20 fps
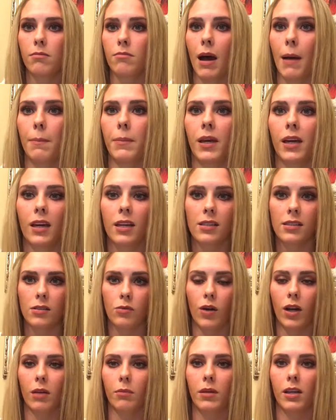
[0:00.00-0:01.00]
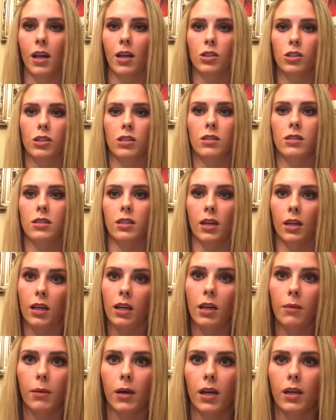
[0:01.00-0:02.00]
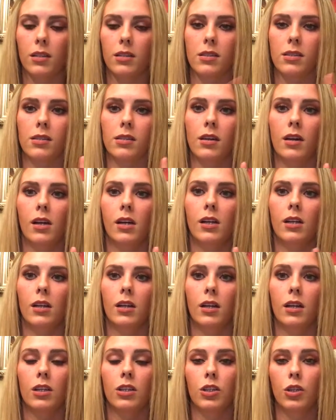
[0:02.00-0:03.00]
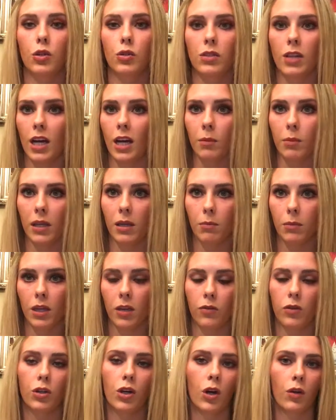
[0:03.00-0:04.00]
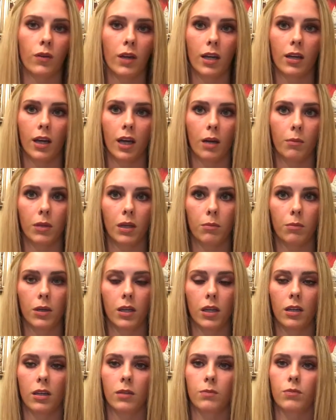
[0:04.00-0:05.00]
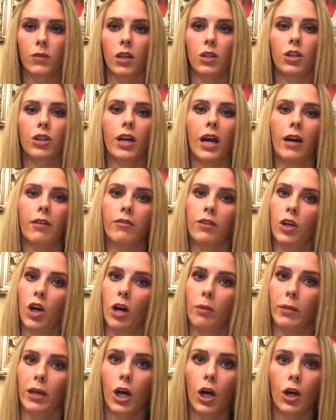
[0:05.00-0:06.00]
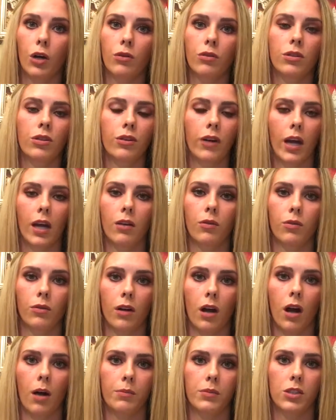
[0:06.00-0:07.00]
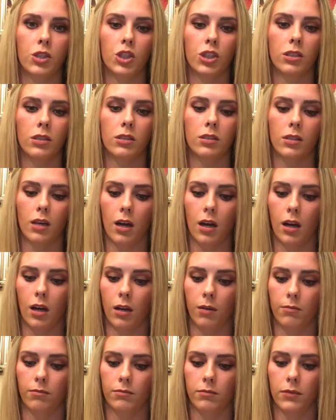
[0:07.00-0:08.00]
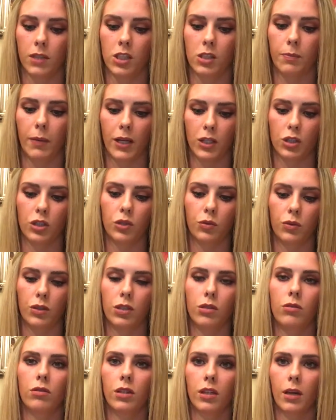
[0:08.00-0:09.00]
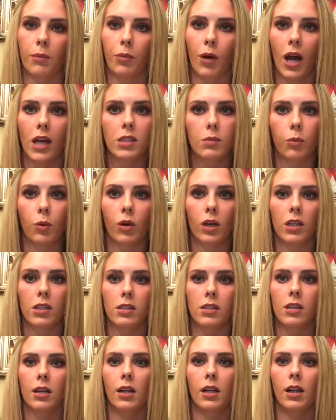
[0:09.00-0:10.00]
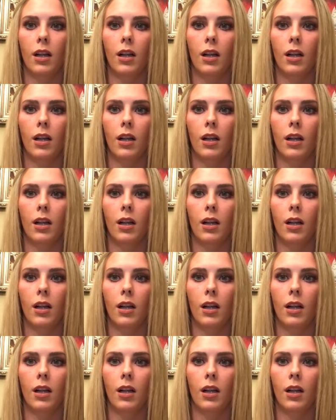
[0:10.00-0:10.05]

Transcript: my biggest recommendations, get Ebates. Use Airbnb if you don't like Airbnb. Look at VRBO, great options, especially when you look at price points.